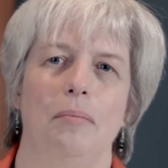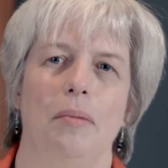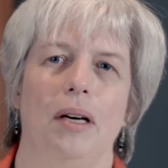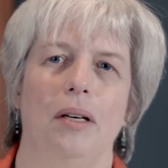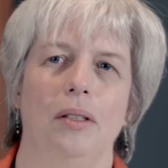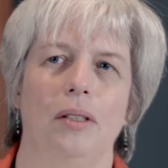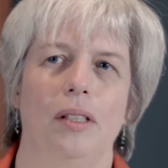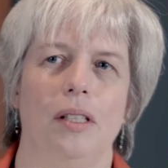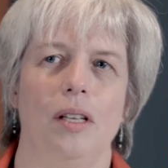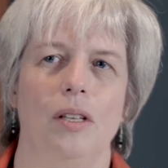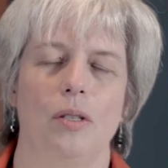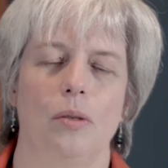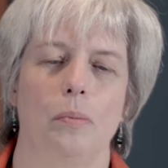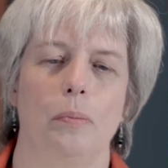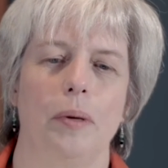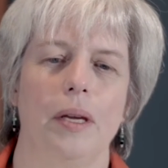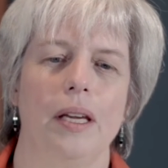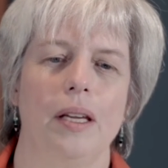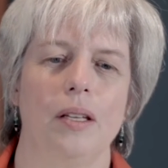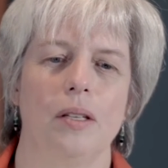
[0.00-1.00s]
about this
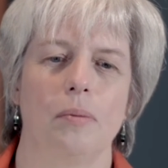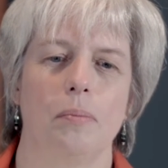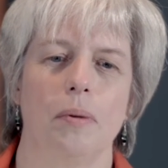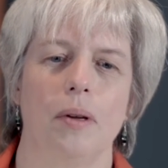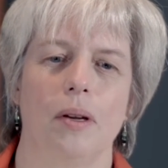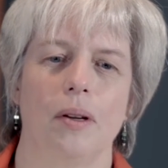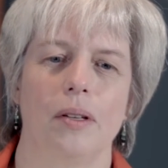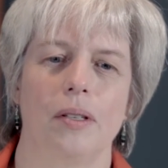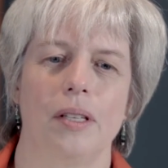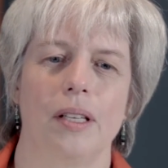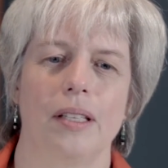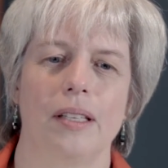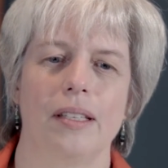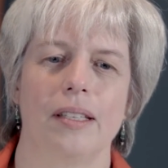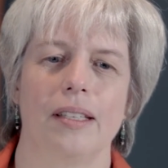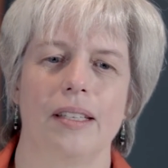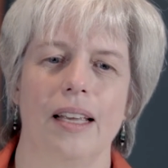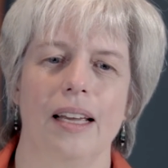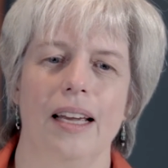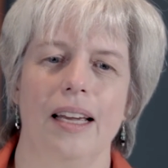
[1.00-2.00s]
piece because
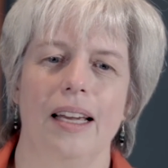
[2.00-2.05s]
it's